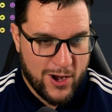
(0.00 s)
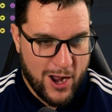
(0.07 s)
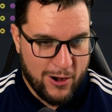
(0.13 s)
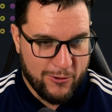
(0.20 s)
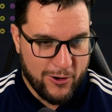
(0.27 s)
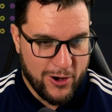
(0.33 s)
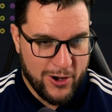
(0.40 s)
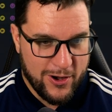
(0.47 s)

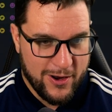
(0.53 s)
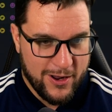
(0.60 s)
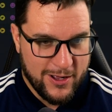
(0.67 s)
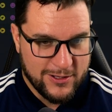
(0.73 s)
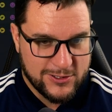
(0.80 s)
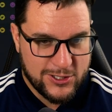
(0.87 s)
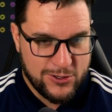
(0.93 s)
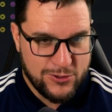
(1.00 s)
Curran,
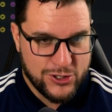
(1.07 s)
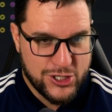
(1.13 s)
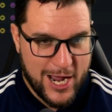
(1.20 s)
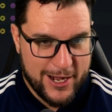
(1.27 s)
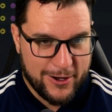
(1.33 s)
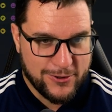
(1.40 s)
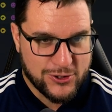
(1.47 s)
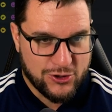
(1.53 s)
2
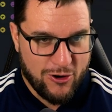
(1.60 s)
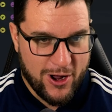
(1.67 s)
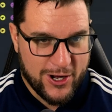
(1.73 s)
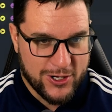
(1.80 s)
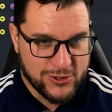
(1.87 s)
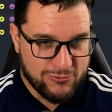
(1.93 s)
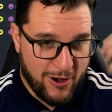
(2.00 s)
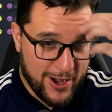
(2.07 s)
shadow
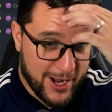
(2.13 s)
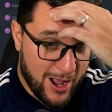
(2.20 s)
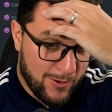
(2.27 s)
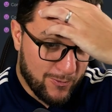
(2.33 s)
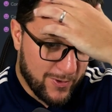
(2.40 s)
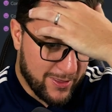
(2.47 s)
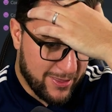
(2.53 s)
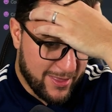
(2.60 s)
strikers running
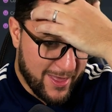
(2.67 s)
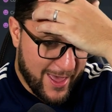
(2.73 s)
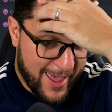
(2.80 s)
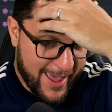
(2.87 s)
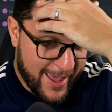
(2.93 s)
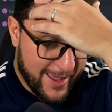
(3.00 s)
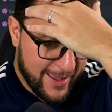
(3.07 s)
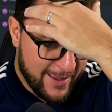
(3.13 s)
up with
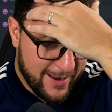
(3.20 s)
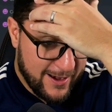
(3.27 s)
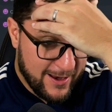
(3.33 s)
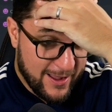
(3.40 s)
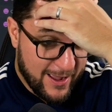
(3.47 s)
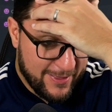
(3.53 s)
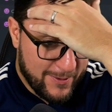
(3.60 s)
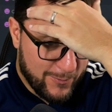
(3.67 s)
there.
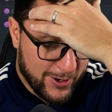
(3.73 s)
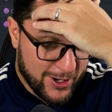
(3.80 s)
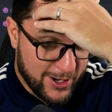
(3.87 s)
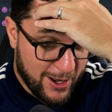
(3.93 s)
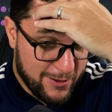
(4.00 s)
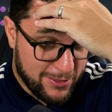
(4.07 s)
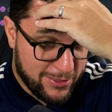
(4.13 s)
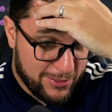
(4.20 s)
And then we're going
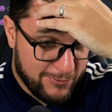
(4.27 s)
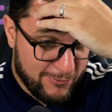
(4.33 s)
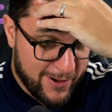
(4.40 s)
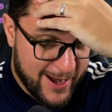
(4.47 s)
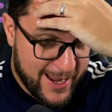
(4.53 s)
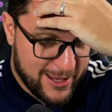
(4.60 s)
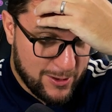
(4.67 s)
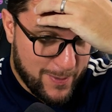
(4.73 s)
to go
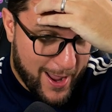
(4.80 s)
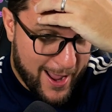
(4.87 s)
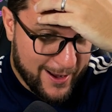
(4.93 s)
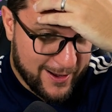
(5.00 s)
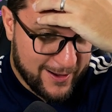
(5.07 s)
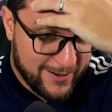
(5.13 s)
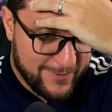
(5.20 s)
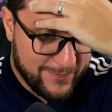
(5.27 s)
3 at the
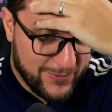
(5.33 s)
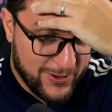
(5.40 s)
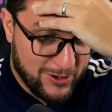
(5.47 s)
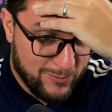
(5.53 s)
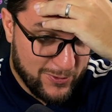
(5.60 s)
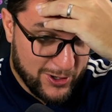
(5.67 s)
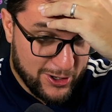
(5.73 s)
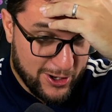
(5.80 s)
back.
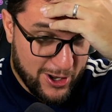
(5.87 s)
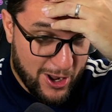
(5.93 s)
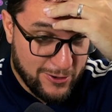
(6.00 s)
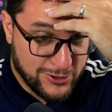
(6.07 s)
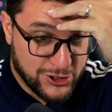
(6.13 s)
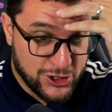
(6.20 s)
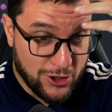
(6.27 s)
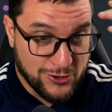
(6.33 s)
And we're going to go
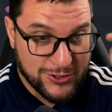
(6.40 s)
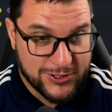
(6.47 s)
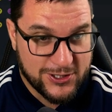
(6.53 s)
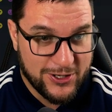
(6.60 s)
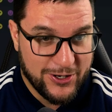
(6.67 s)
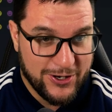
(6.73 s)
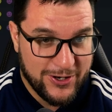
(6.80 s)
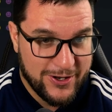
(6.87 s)

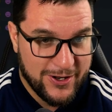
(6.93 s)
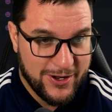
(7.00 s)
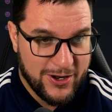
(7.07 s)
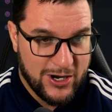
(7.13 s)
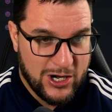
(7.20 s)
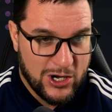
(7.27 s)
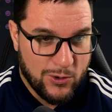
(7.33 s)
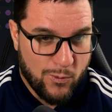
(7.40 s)
Johnson,
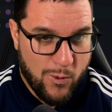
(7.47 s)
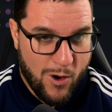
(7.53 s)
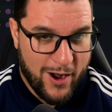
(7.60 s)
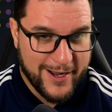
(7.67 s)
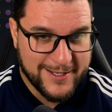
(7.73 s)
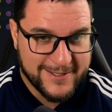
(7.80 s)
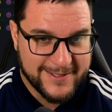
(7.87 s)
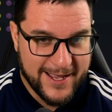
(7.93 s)

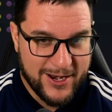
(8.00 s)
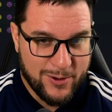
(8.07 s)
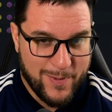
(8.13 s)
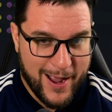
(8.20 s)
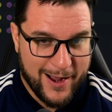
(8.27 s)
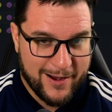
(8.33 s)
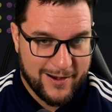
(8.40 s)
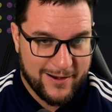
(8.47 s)
wide
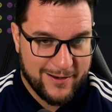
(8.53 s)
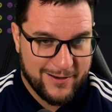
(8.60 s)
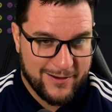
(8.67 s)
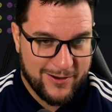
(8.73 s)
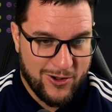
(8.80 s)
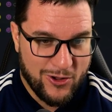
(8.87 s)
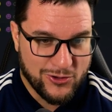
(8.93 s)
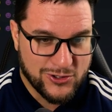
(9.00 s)
centre-back
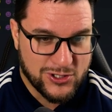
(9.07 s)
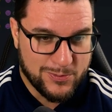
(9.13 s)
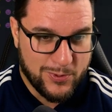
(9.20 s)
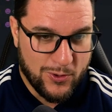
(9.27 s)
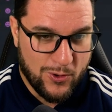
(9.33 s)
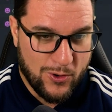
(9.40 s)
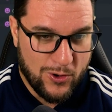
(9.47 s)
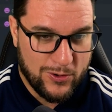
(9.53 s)
on
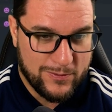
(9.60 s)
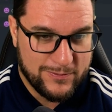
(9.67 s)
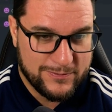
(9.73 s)
support.